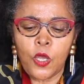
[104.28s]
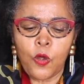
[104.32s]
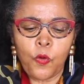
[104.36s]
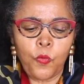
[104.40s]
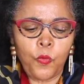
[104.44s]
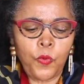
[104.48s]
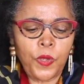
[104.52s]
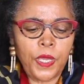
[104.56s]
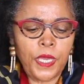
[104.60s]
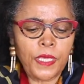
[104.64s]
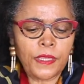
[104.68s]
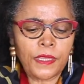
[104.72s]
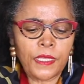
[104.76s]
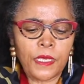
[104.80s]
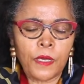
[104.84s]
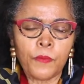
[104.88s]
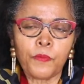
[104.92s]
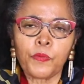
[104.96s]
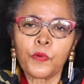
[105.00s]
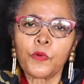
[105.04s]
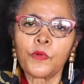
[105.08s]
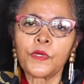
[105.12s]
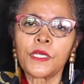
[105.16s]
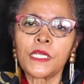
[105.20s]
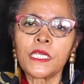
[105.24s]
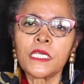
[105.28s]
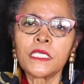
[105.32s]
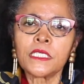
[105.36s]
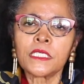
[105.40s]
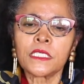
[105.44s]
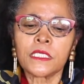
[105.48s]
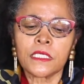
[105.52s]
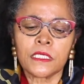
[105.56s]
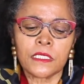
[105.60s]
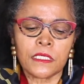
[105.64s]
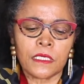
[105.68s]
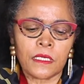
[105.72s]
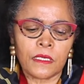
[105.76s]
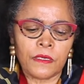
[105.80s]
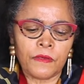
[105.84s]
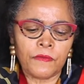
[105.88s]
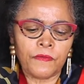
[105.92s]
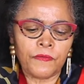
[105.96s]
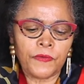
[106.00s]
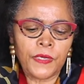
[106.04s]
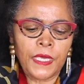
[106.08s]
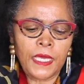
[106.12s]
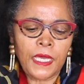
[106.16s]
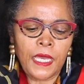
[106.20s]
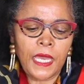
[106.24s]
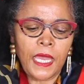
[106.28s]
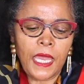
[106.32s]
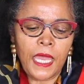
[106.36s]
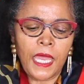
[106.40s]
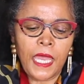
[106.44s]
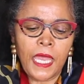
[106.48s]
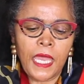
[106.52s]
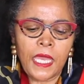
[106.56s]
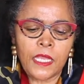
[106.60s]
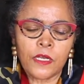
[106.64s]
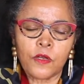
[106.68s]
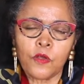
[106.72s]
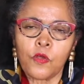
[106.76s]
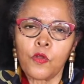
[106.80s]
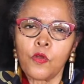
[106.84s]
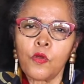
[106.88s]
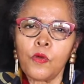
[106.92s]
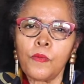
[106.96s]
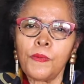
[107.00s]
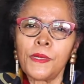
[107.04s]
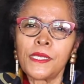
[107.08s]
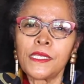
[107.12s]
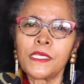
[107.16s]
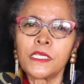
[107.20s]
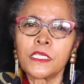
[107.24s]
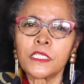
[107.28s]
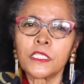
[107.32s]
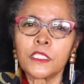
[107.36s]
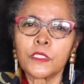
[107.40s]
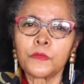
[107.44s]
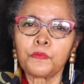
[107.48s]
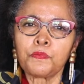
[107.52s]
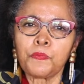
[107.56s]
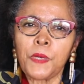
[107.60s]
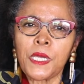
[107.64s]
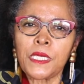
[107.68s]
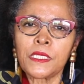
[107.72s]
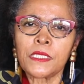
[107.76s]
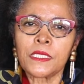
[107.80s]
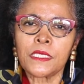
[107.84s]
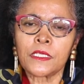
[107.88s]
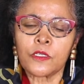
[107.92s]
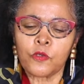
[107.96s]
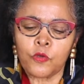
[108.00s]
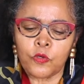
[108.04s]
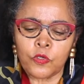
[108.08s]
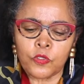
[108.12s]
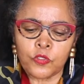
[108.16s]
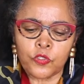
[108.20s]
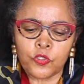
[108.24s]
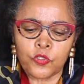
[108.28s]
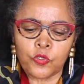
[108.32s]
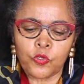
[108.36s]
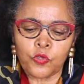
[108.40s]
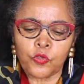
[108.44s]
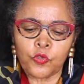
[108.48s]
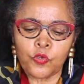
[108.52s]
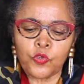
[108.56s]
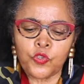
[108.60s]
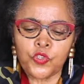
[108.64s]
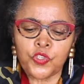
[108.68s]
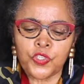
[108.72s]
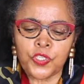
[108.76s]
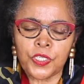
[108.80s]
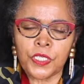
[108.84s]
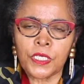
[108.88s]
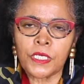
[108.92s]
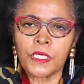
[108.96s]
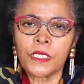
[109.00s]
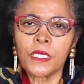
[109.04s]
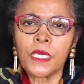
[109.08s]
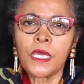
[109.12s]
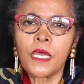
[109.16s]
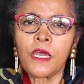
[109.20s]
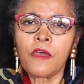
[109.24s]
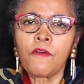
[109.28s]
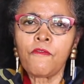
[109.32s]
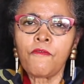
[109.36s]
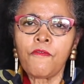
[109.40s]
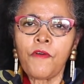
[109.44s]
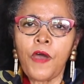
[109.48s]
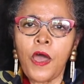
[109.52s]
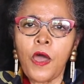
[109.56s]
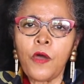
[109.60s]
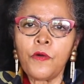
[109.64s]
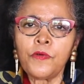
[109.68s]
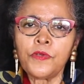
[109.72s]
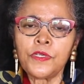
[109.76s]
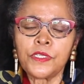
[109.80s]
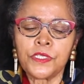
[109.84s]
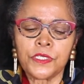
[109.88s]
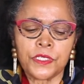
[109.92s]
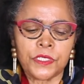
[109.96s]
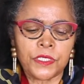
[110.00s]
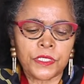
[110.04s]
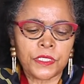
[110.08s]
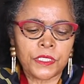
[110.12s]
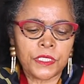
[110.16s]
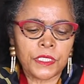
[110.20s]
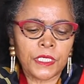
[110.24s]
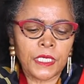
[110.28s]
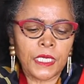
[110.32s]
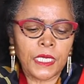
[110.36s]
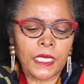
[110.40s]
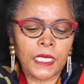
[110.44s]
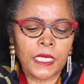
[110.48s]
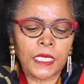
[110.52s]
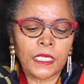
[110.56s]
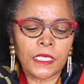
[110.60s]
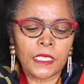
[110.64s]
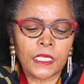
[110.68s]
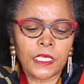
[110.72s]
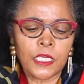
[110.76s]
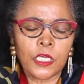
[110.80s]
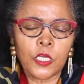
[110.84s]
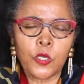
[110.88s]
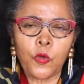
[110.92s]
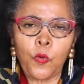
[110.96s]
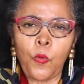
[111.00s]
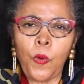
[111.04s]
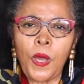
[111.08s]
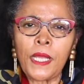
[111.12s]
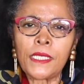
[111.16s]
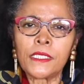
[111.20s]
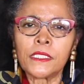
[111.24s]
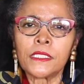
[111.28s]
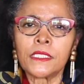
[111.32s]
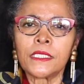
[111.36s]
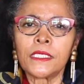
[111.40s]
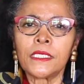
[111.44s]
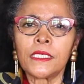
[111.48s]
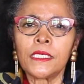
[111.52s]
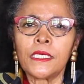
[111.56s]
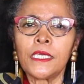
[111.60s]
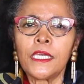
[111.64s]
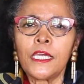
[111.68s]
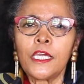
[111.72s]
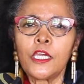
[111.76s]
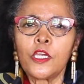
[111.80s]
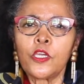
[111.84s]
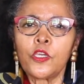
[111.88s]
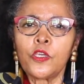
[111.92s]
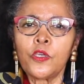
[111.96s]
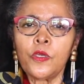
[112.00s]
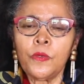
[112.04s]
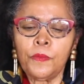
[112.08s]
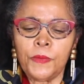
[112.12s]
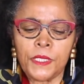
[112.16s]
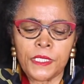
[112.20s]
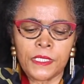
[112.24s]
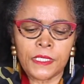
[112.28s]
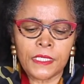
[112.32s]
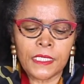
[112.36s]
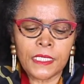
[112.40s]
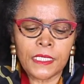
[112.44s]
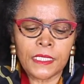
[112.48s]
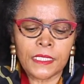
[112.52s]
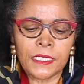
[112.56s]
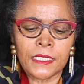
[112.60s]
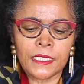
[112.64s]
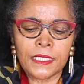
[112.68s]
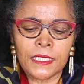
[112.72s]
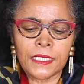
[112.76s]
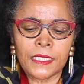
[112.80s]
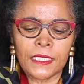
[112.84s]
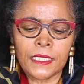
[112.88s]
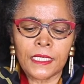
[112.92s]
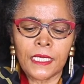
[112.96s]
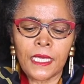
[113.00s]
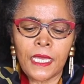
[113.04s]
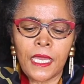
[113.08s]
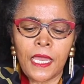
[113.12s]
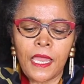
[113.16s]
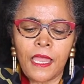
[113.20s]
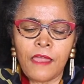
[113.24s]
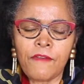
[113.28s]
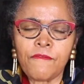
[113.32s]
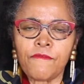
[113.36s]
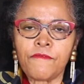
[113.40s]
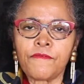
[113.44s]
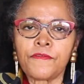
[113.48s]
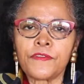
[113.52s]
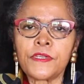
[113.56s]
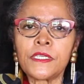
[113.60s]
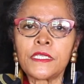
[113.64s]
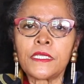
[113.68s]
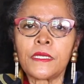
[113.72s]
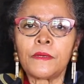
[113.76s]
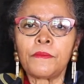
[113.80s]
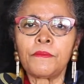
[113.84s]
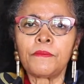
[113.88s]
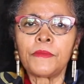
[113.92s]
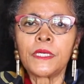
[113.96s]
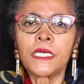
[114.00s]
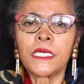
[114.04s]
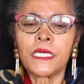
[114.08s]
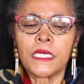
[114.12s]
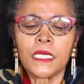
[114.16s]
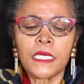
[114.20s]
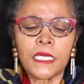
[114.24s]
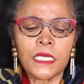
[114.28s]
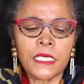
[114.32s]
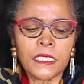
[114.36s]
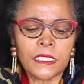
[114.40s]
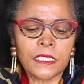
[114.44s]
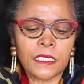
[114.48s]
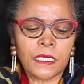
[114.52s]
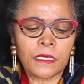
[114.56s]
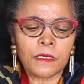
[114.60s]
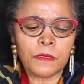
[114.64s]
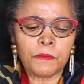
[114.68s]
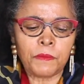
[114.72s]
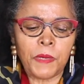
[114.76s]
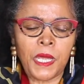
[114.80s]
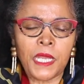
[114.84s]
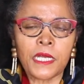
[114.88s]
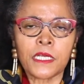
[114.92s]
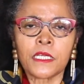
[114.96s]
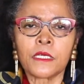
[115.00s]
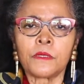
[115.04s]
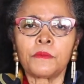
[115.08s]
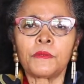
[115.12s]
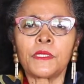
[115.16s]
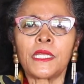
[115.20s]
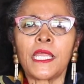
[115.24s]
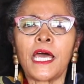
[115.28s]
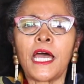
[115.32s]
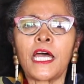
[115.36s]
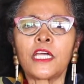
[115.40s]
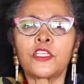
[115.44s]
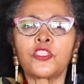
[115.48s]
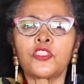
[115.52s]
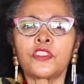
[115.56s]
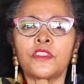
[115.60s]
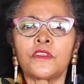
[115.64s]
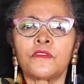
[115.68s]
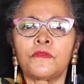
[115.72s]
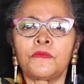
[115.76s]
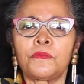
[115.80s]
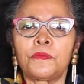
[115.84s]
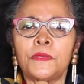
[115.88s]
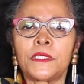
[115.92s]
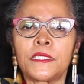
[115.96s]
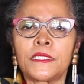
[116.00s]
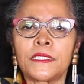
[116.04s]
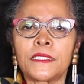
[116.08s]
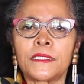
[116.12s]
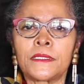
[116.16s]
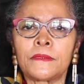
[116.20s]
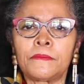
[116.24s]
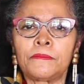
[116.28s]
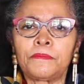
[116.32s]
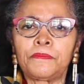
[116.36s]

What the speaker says: with a progressive and globally respected constitution founded in equality, human dignity, and freedom is a remarkable achievement.